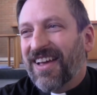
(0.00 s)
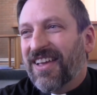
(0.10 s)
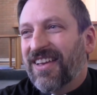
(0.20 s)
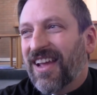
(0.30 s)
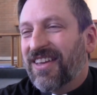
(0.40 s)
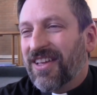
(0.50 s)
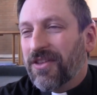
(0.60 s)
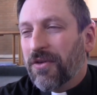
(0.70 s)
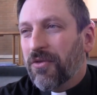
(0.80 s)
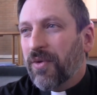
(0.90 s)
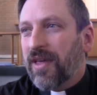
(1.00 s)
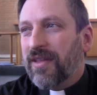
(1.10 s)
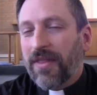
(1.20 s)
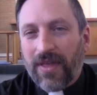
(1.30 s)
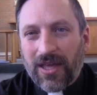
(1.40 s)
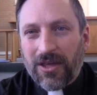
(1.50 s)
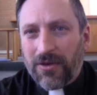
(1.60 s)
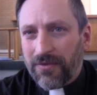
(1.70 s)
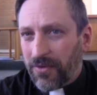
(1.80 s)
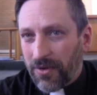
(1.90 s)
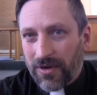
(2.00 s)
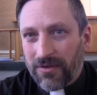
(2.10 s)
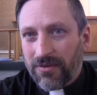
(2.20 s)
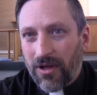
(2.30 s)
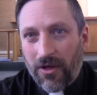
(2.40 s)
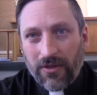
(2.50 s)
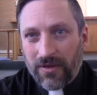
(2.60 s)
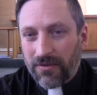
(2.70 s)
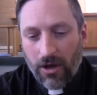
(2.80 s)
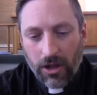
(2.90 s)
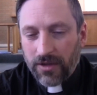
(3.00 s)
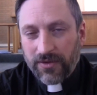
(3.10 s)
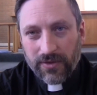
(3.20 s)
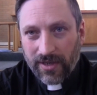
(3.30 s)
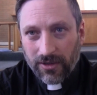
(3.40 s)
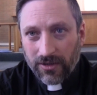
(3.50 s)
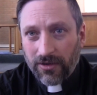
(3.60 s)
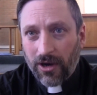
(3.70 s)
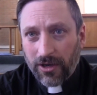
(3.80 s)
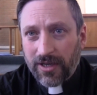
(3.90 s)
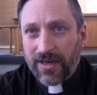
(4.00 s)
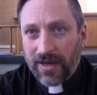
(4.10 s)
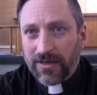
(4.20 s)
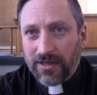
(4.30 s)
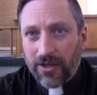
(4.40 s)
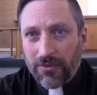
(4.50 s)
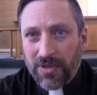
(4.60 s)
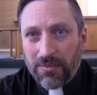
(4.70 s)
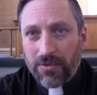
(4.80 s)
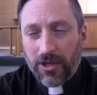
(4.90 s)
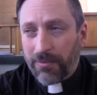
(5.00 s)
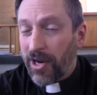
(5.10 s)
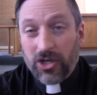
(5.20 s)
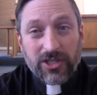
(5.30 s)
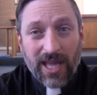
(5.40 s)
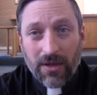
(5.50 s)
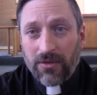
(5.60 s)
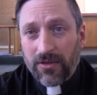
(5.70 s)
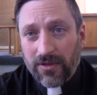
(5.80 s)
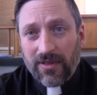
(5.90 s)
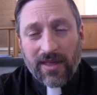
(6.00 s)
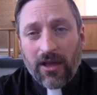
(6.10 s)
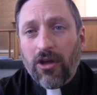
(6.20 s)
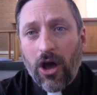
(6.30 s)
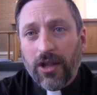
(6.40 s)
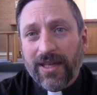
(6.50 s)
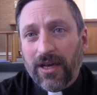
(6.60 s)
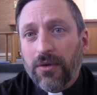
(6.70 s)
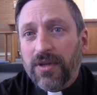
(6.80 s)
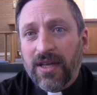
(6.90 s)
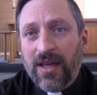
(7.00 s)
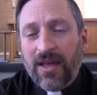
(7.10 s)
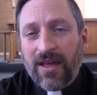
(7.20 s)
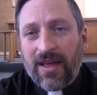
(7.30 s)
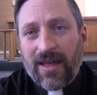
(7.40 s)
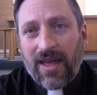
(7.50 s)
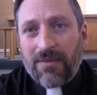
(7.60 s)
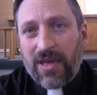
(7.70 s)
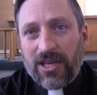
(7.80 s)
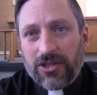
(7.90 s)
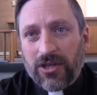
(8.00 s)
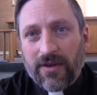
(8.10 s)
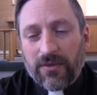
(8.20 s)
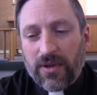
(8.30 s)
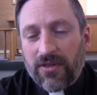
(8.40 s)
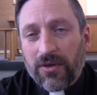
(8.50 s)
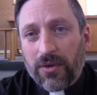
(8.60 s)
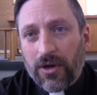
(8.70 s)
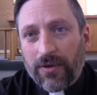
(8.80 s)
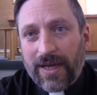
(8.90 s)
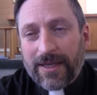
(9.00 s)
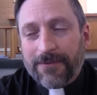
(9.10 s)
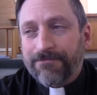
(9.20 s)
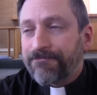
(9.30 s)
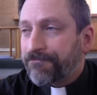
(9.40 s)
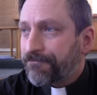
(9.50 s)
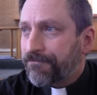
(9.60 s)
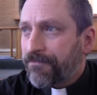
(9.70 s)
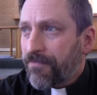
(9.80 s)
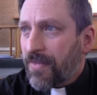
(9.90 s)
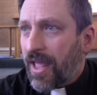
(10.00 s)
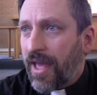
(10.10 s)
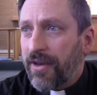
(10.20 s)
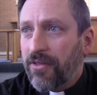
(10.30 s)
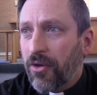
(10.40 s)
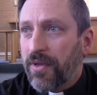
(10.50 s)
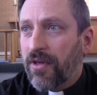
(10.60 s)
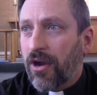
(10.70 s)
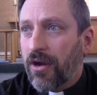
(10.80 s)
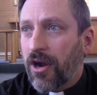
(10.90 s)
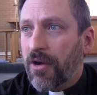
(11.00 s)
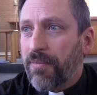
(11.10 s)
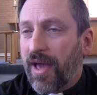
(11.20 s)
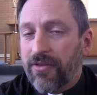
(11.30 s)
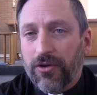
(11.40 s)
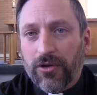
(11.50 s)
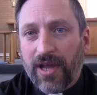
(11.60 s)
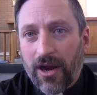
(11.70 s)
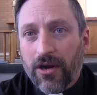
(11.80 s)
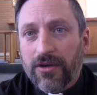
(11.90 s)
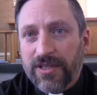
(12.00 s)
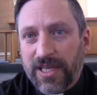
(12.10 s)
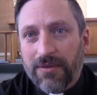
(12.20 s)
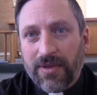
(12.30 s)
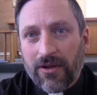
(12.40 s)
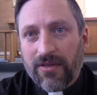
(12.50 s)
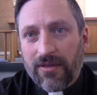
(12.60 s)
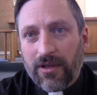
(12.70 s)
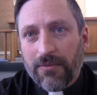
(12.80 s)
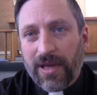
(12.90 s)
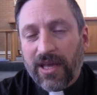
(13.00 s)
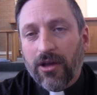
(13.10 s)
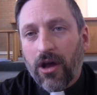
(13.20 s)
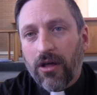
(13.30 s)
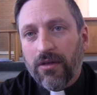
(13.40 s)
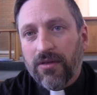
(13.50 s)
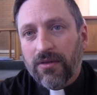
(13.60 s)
connecting in those ways. And I thank you for all of you that are connecting to other people. Our parish council is calling out and making sure everyone's doing all right. And so is our pastoral care team. They're making calls